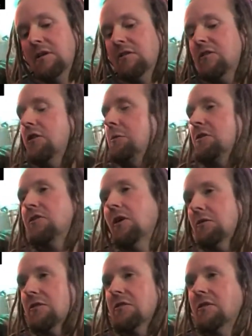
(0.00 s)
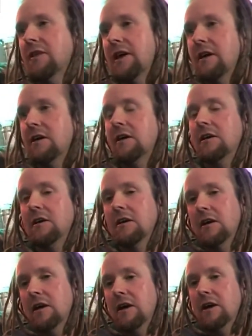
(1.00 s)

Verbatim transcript: super soldiers and mm, that. Mm.